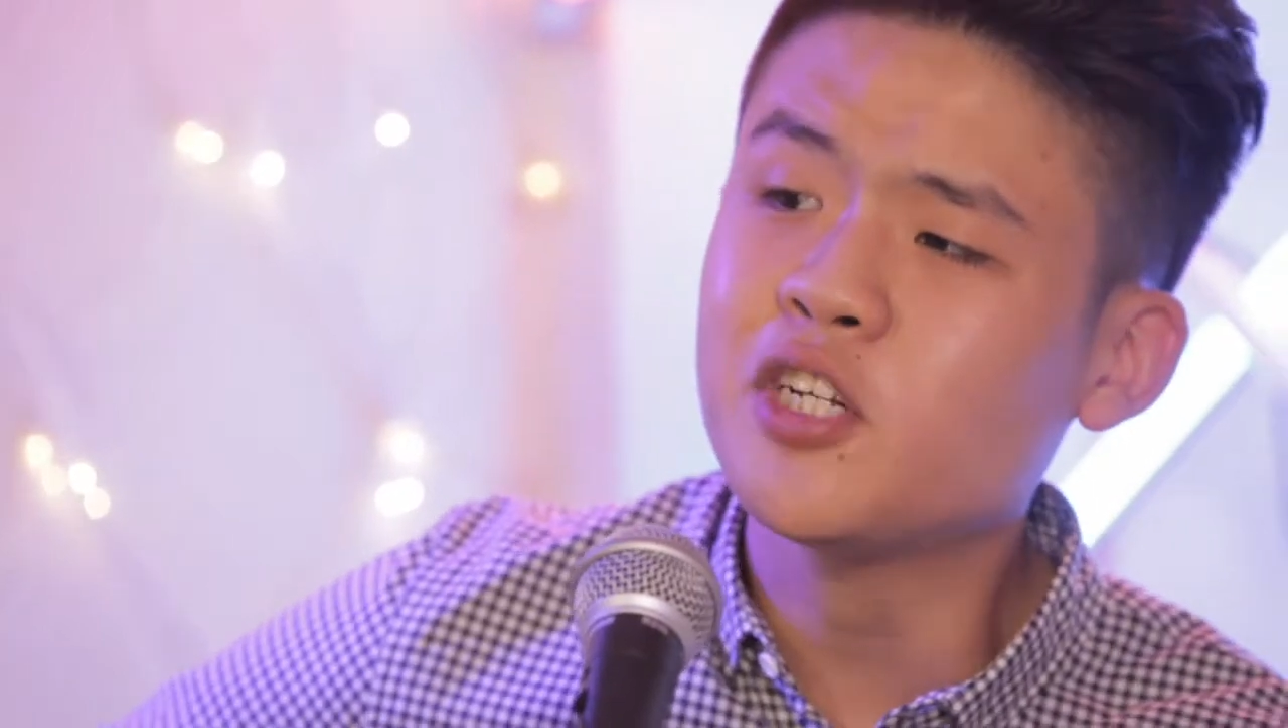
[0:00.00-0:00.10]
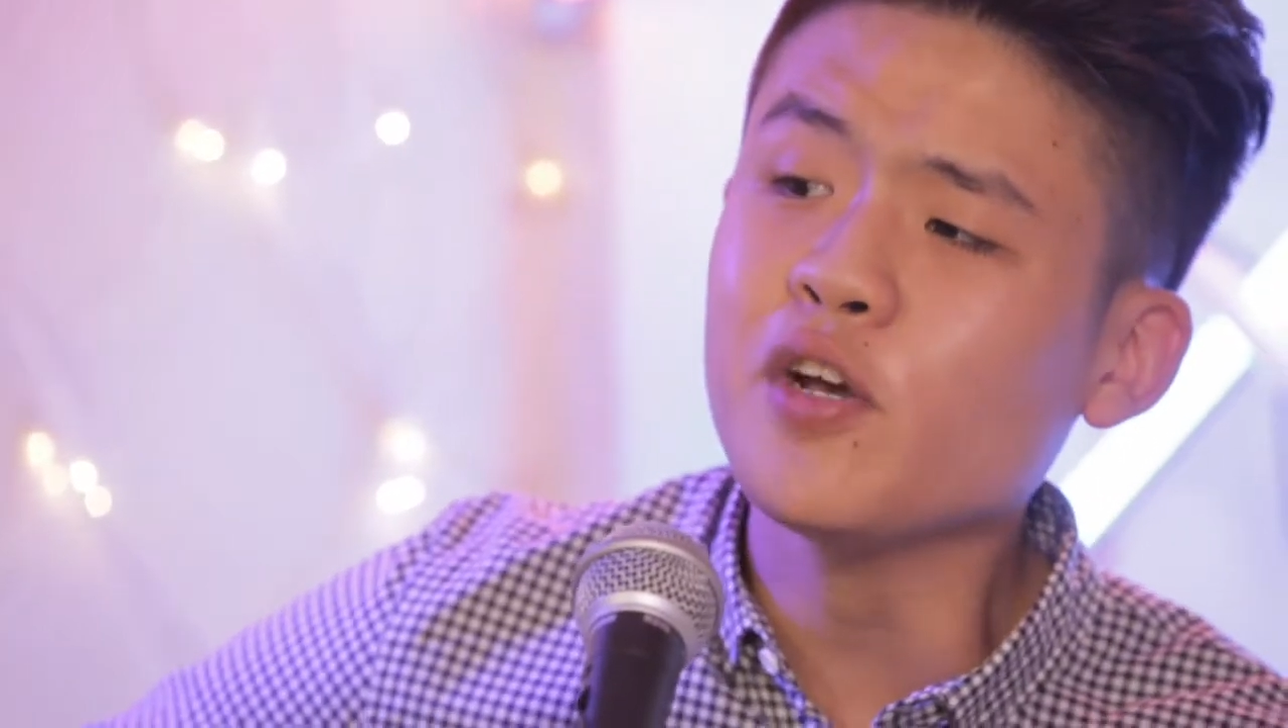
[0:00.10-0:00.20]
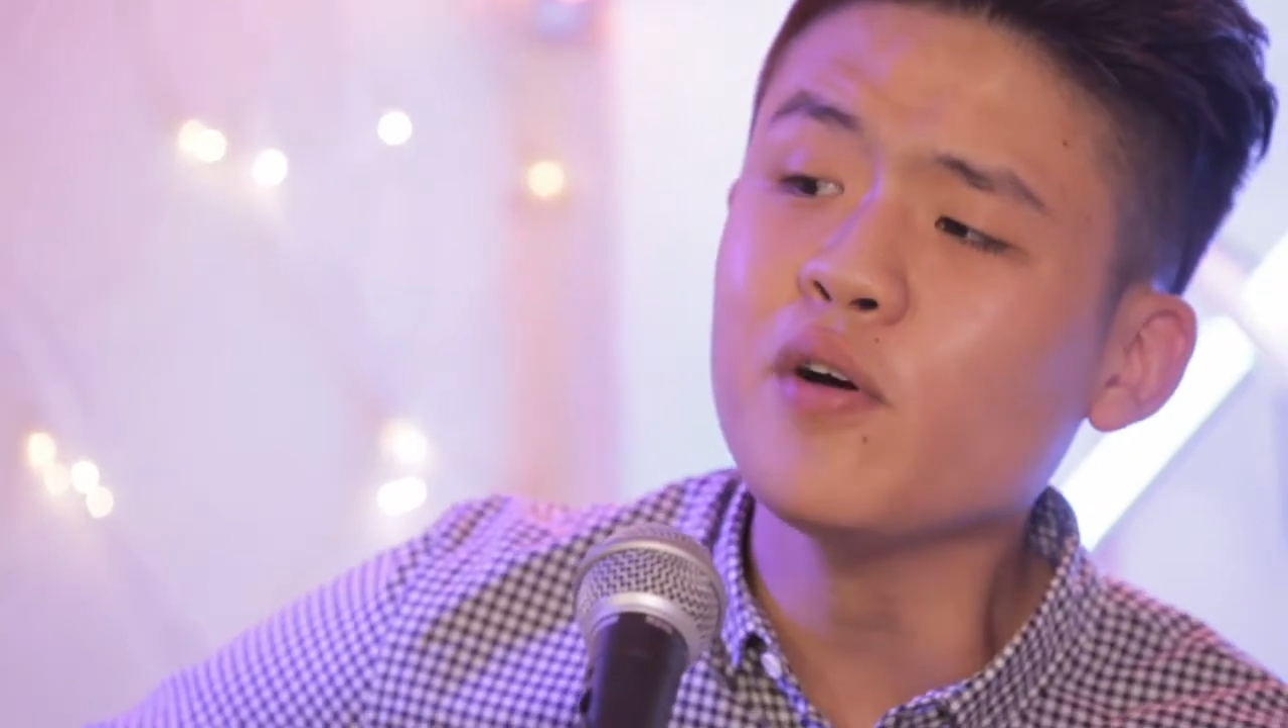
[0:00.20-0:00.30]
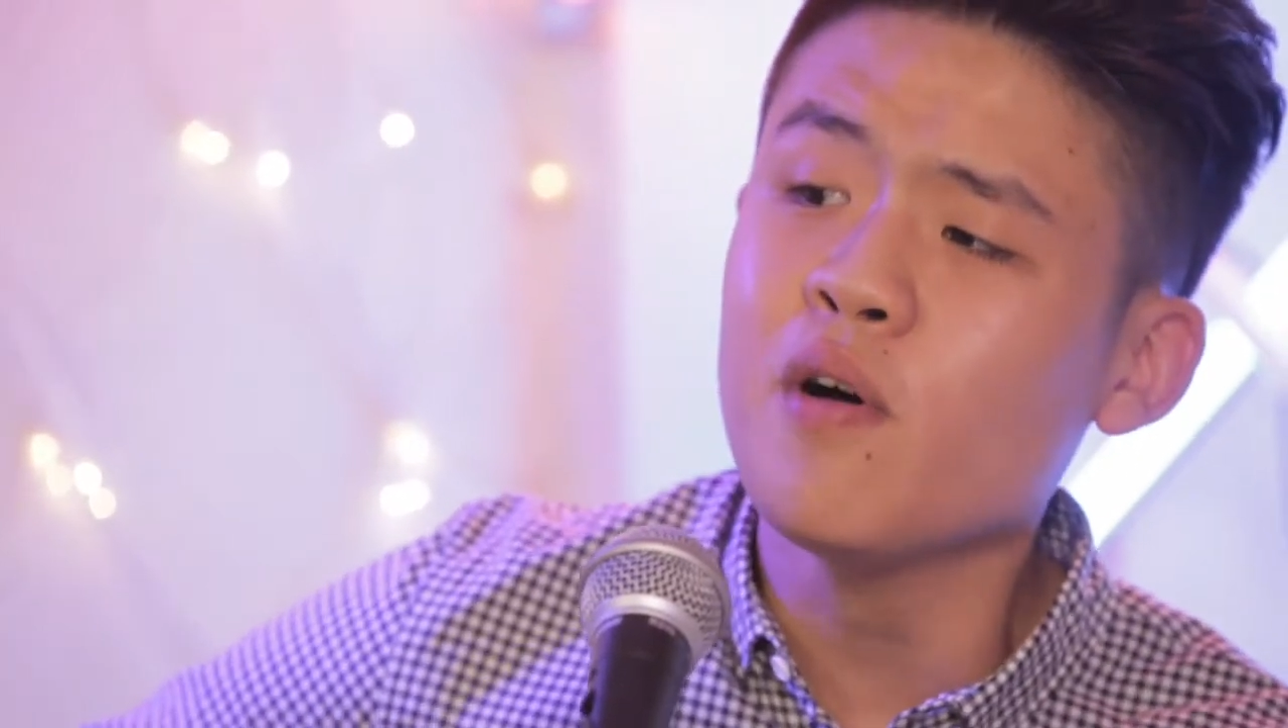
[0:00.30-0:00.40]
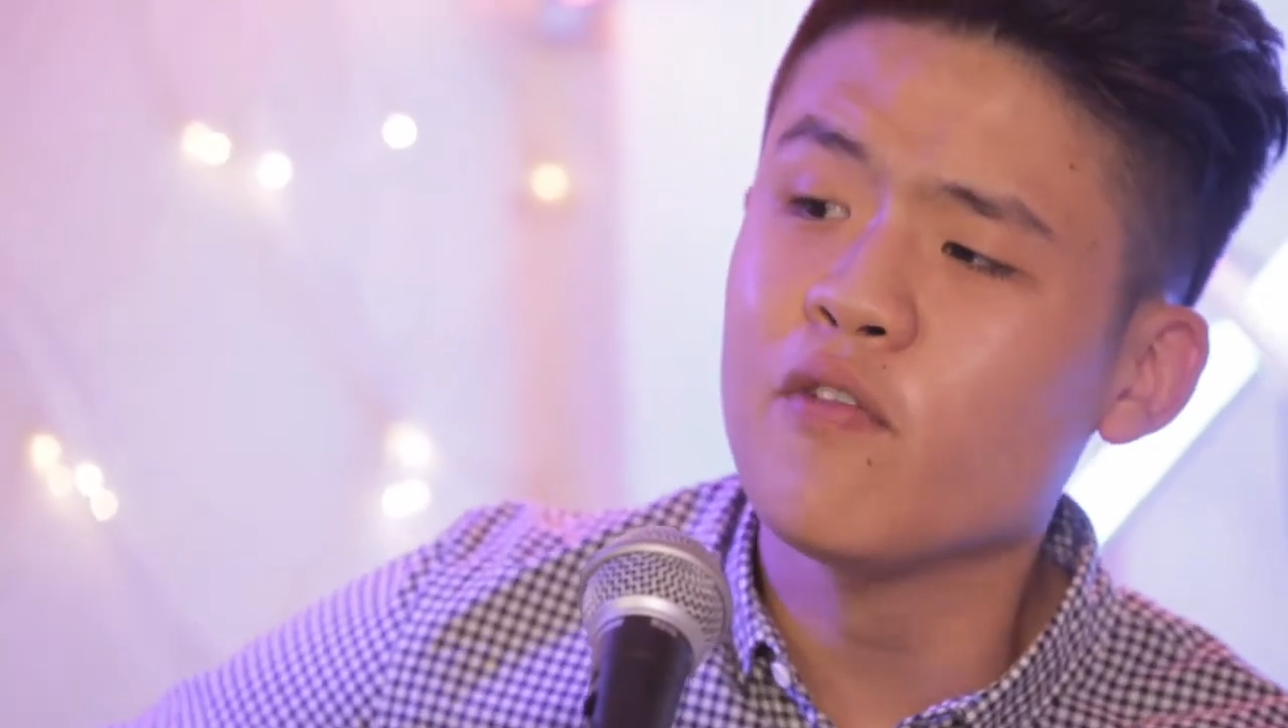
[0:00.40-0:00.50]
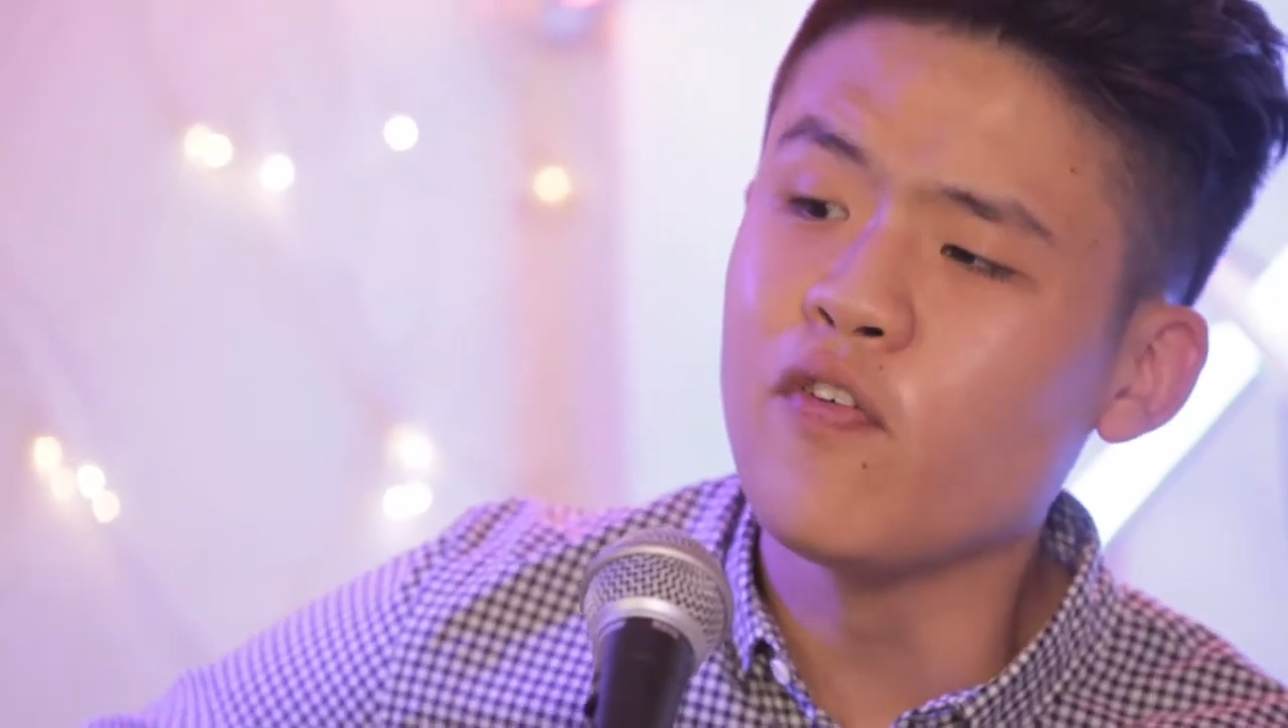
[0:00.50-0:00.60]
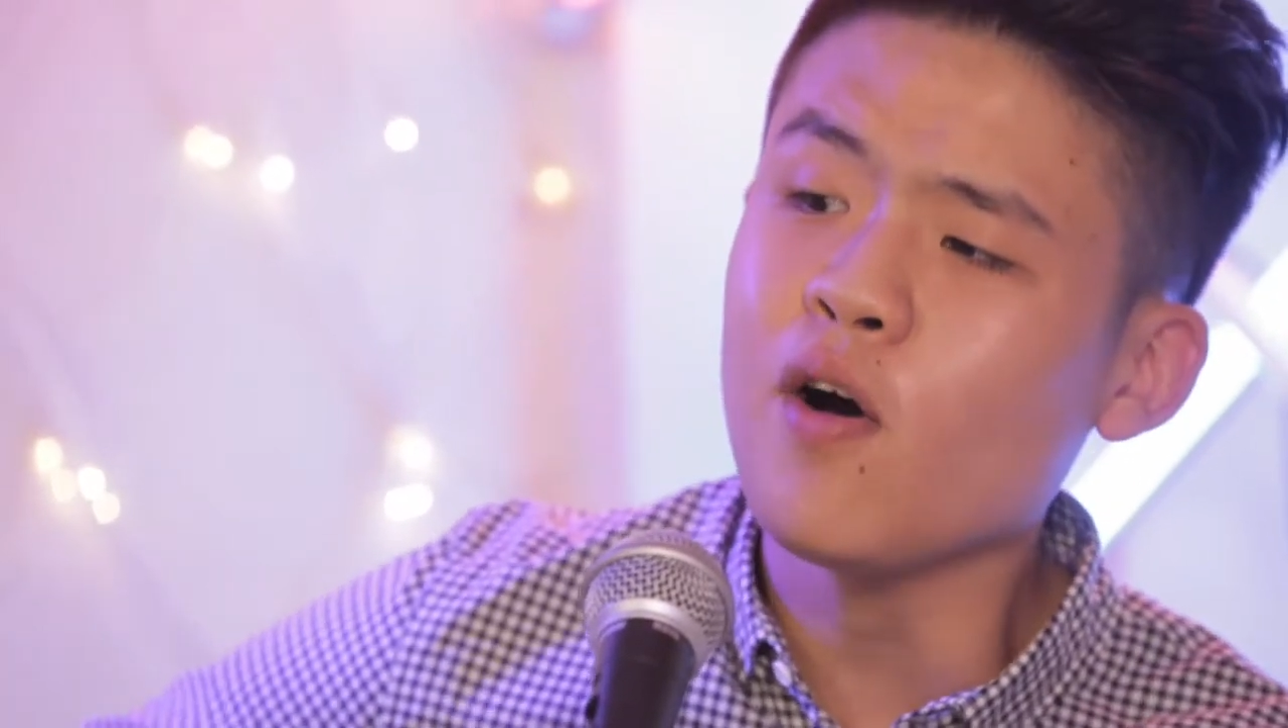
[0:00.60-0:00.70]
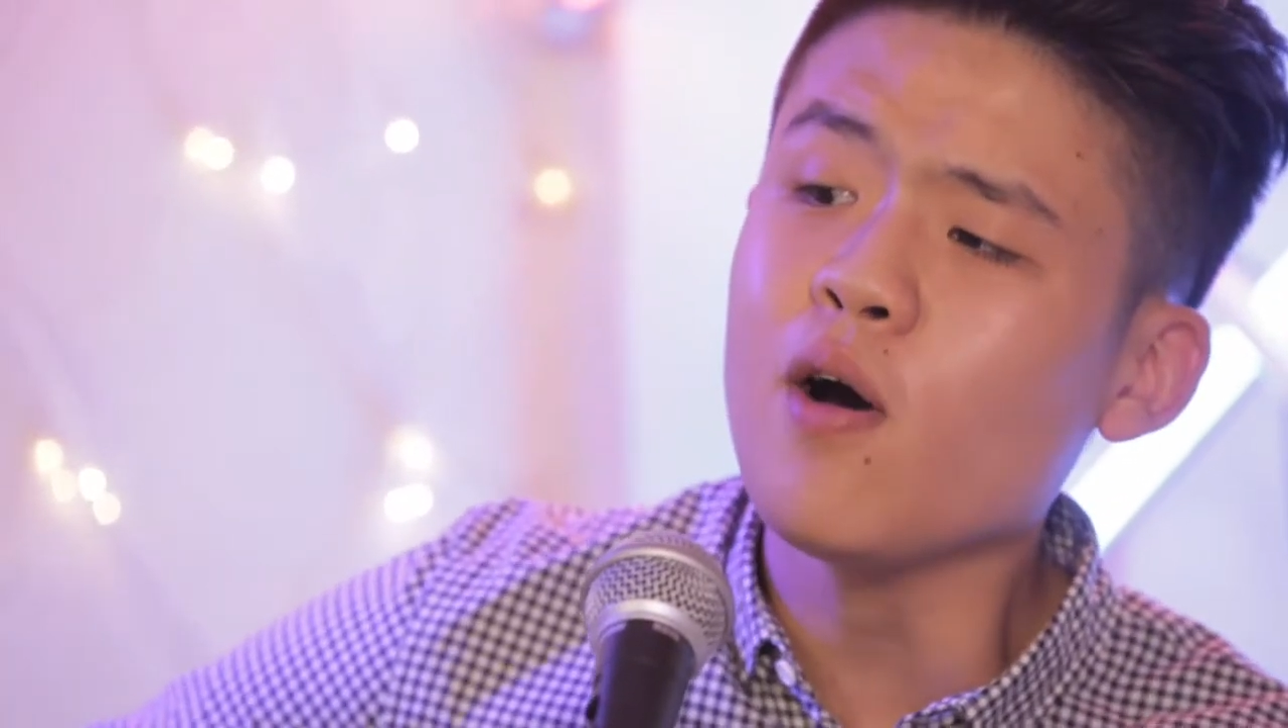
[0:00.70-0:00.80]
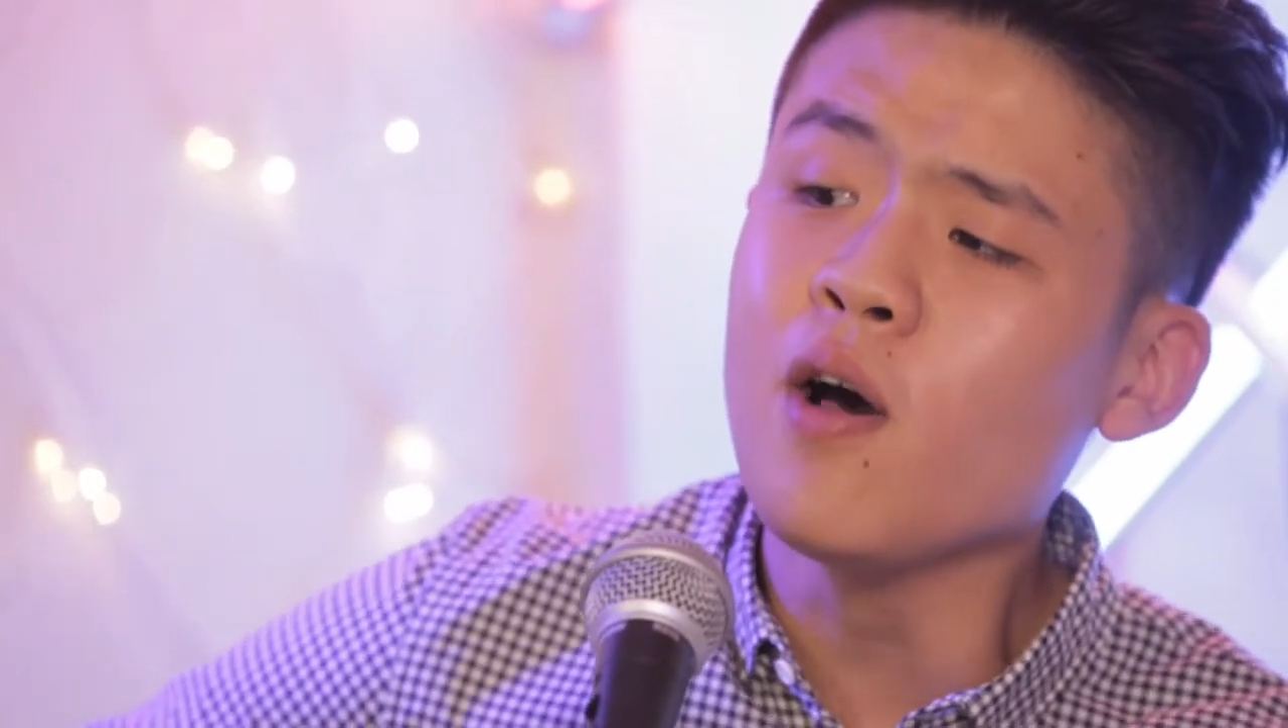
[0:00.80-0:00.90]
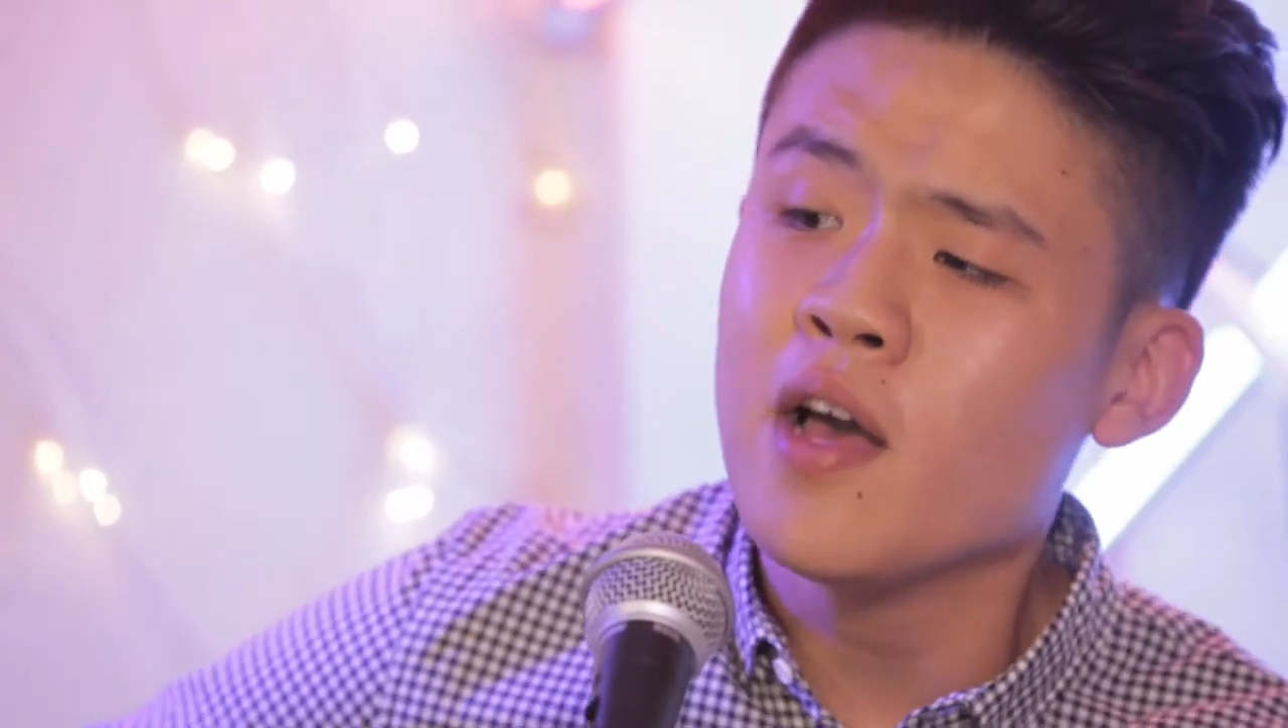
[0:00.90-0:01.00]
you
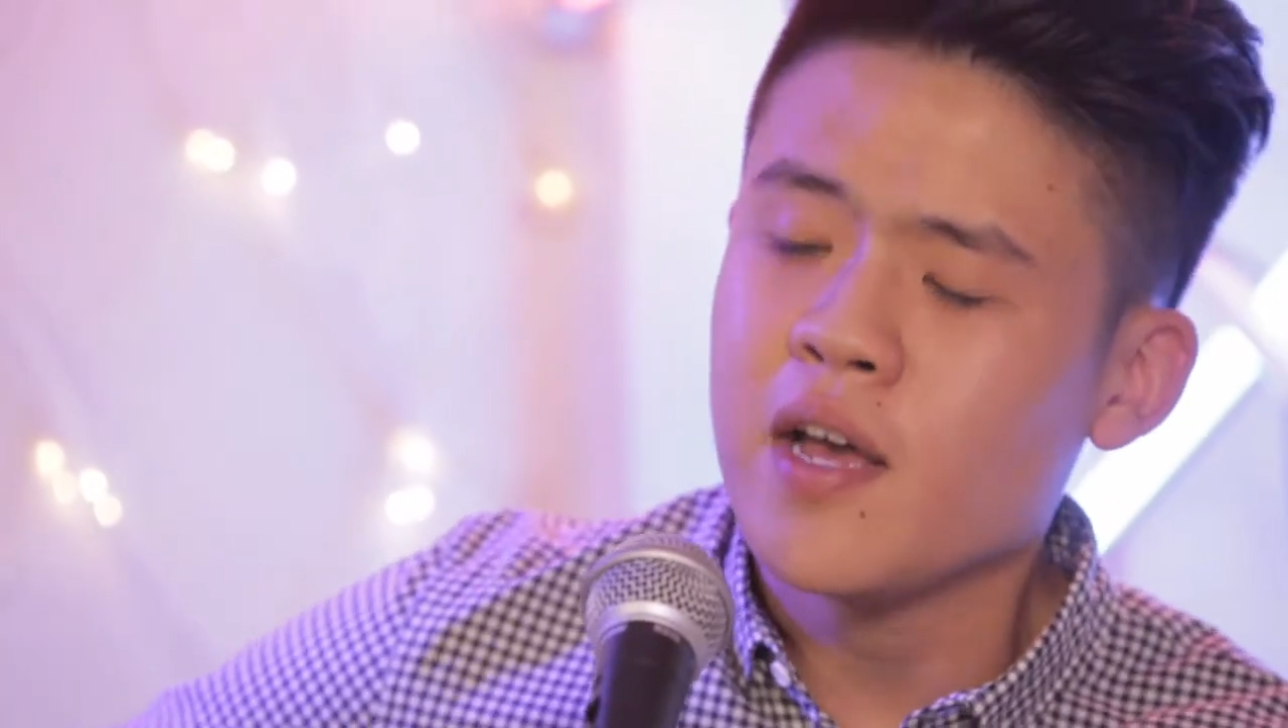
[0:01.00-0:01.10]
for